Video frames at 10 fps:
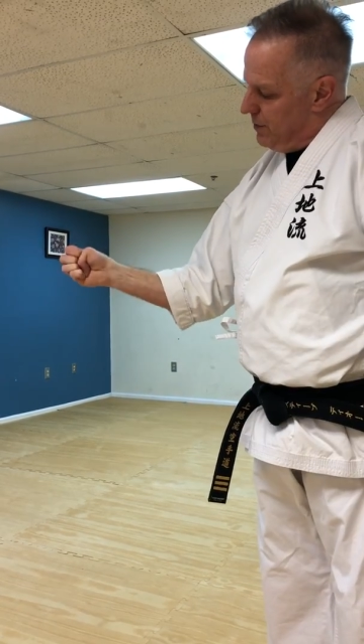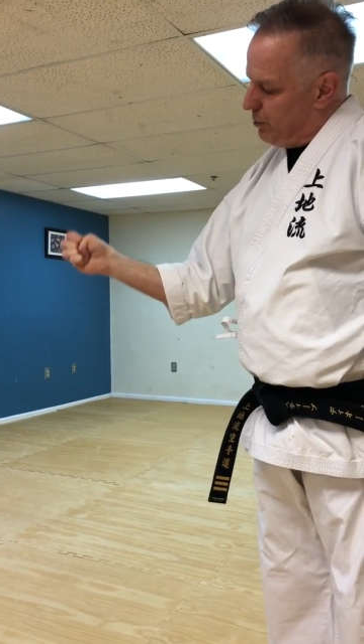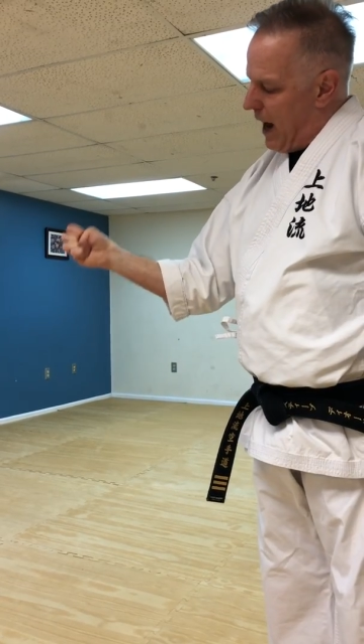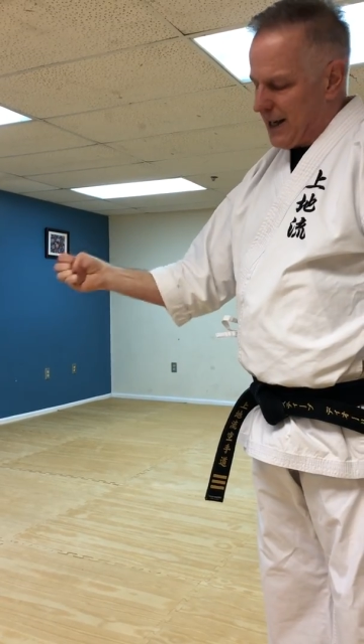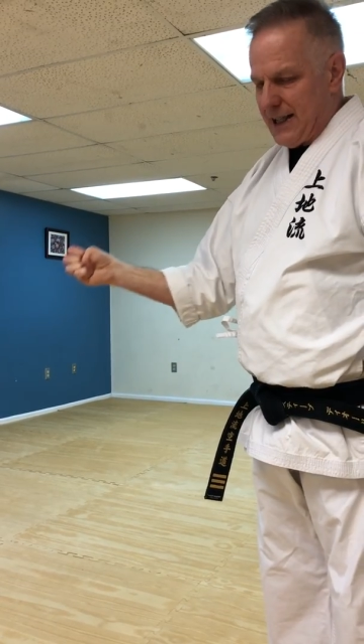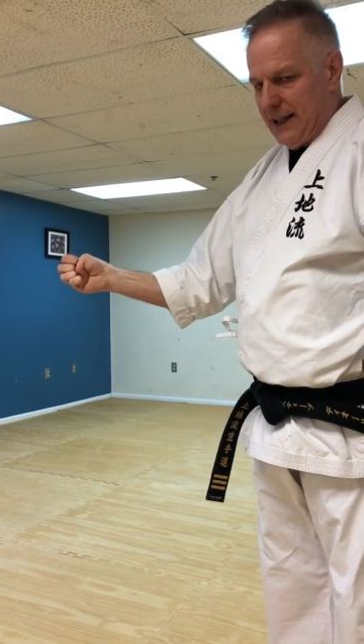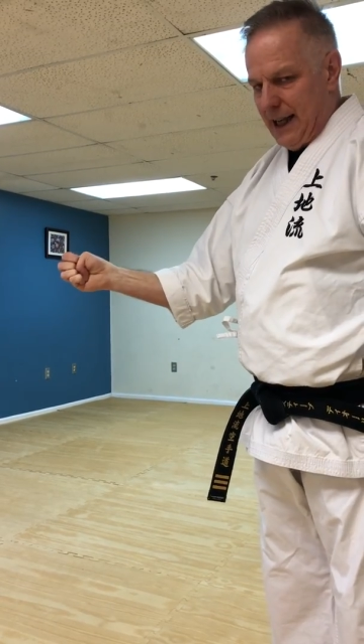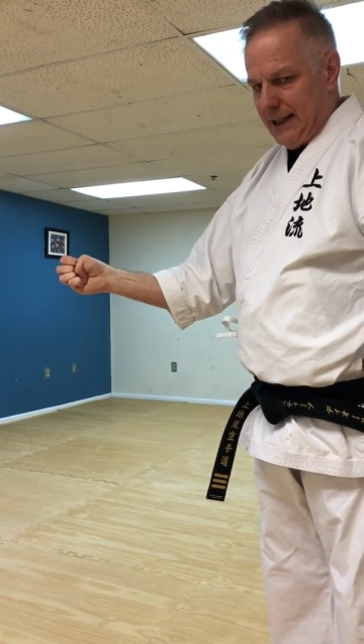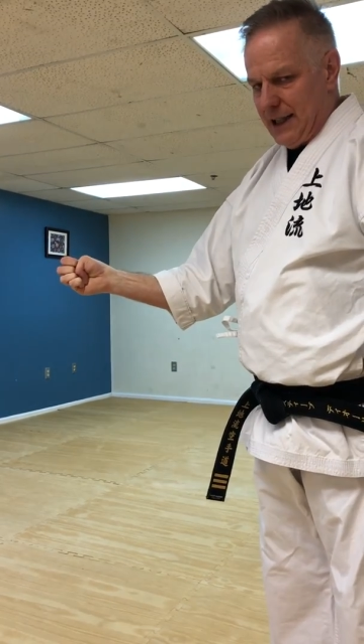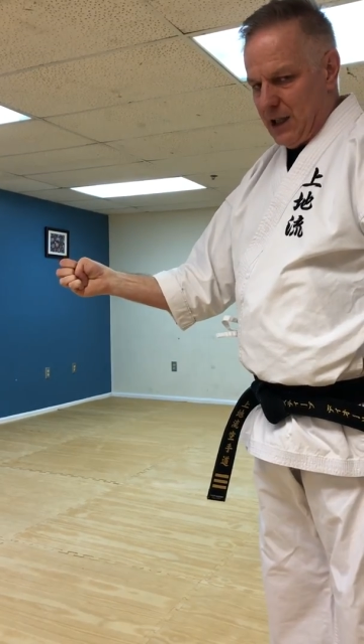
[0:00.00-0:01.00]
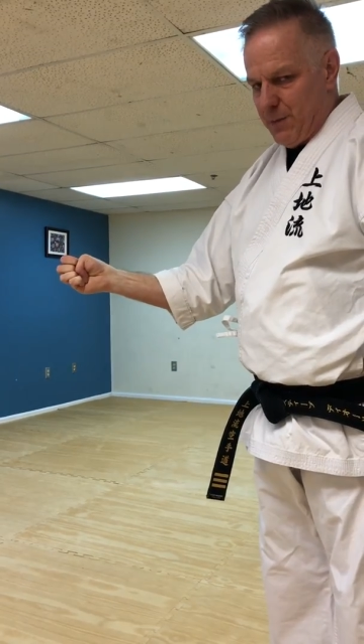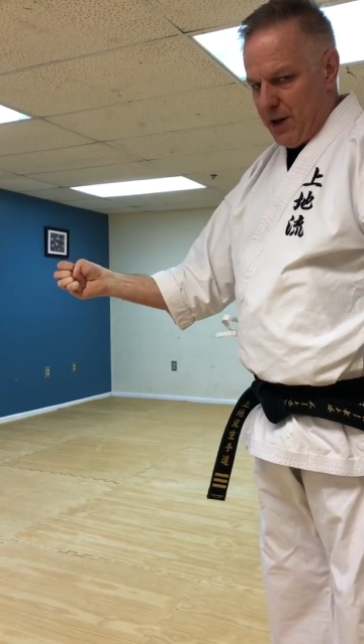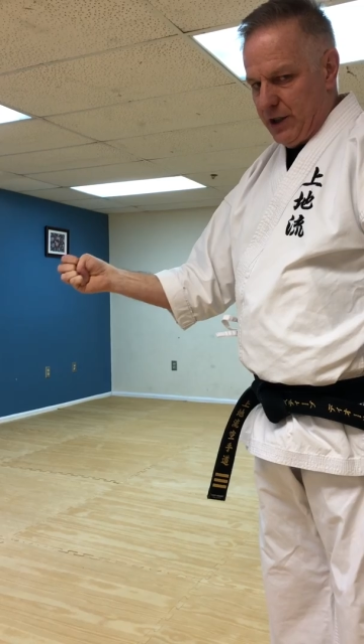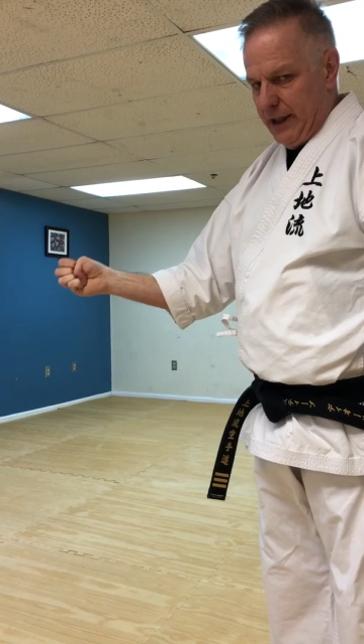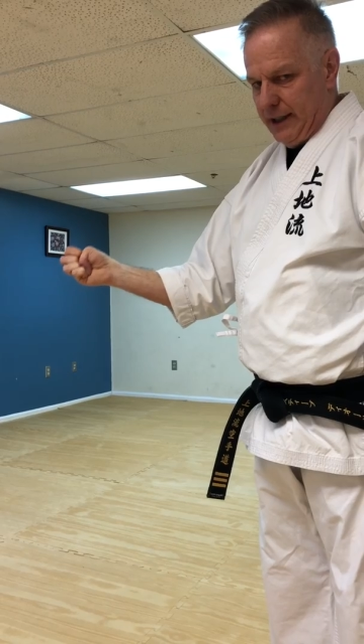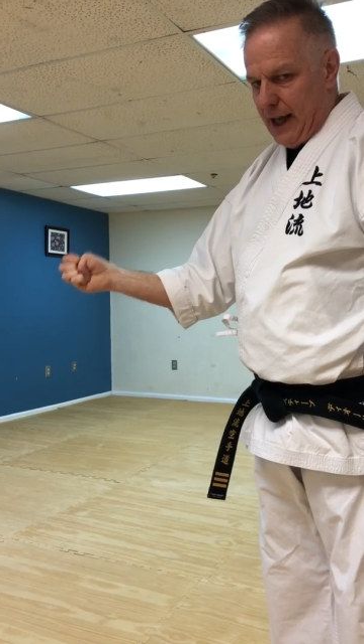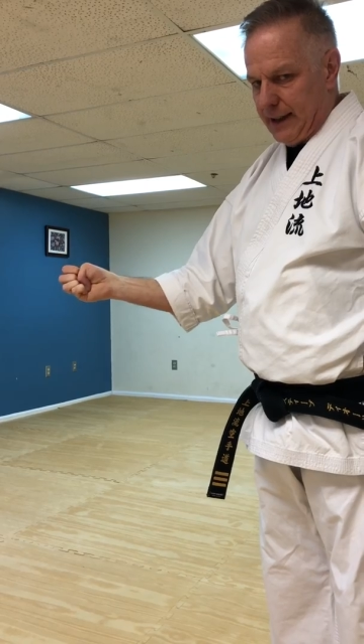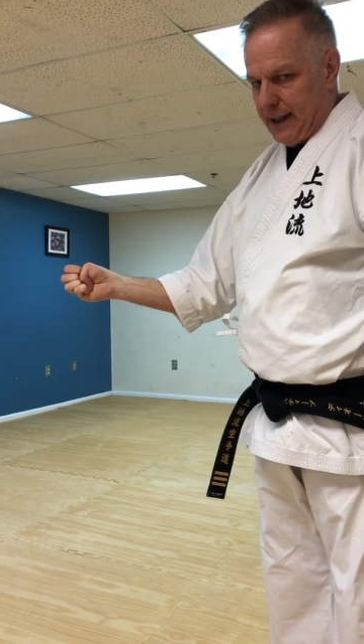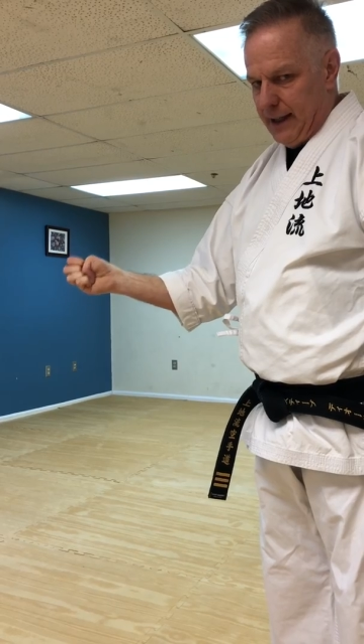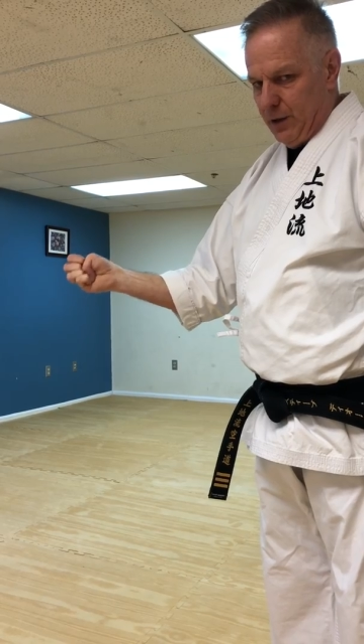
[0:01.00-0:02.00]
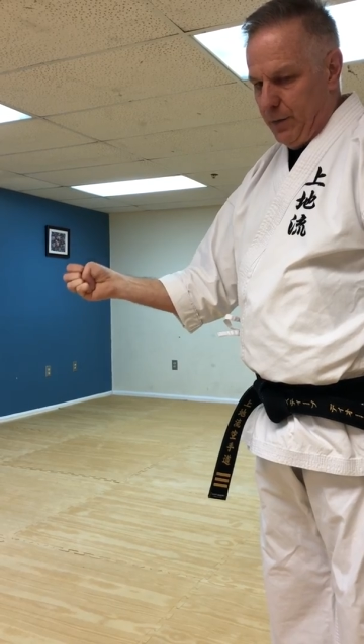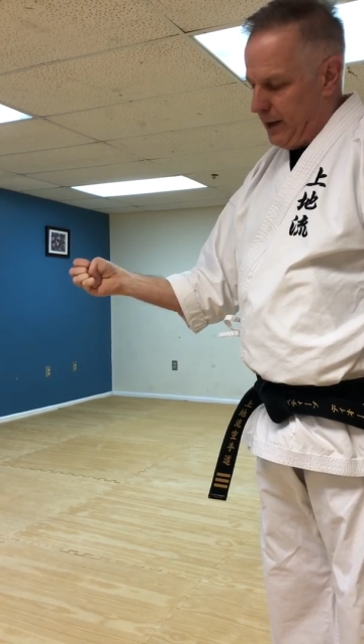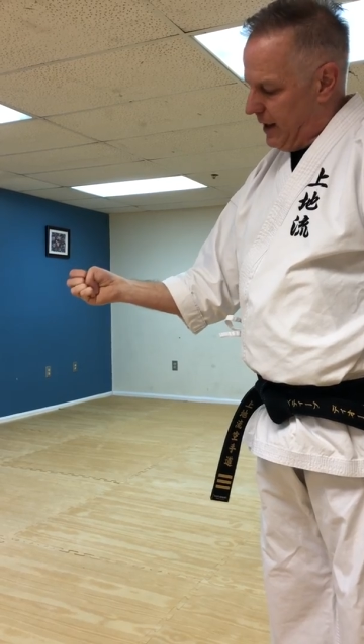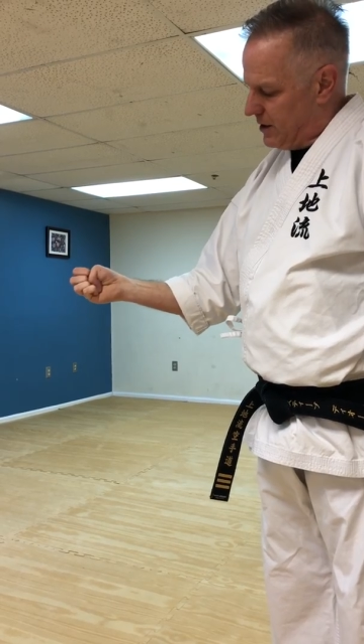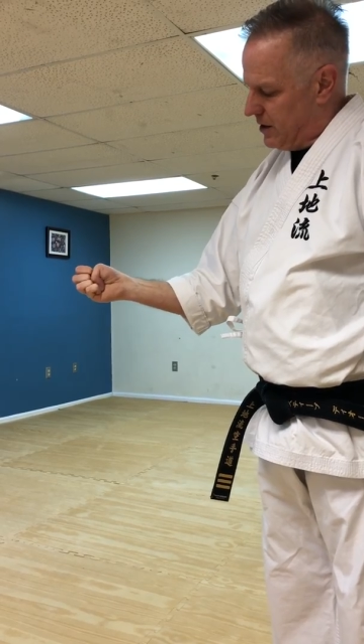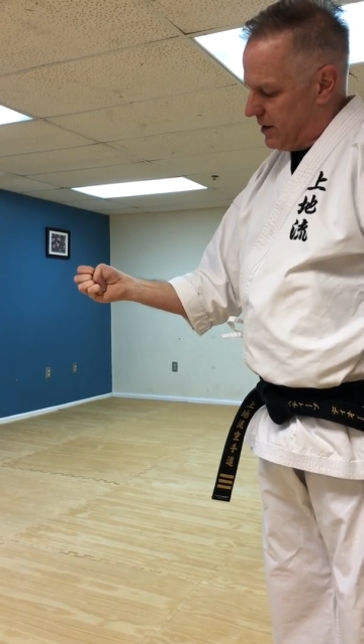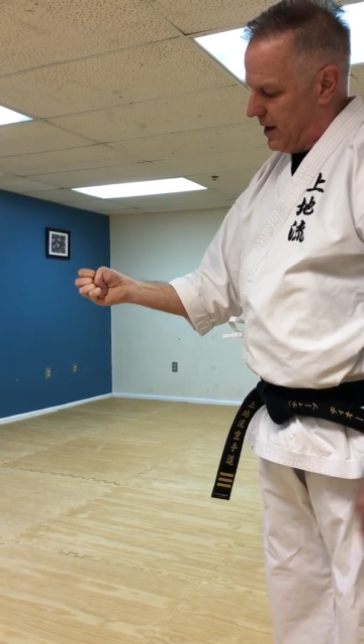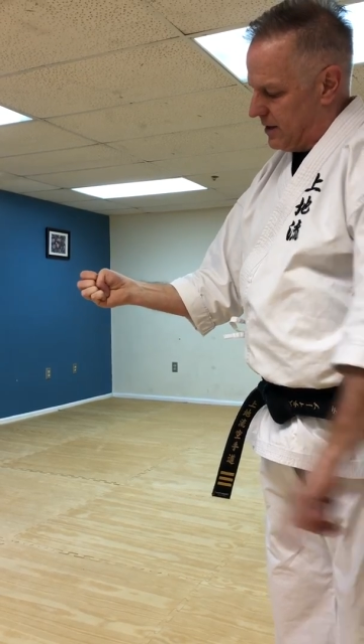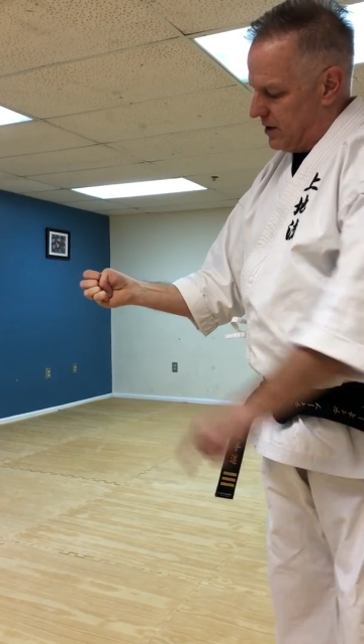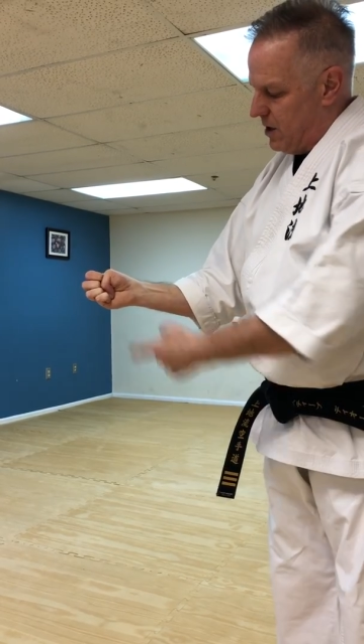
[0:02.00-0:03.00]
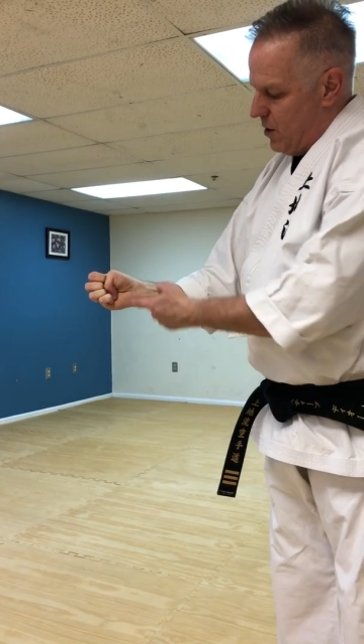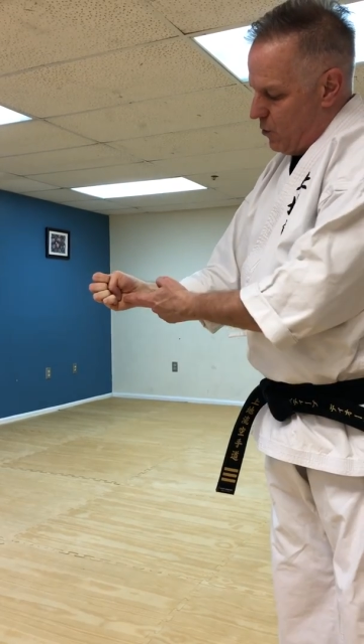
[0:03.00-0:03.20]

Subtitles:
Practicing like this, especially in kata and opening exercises,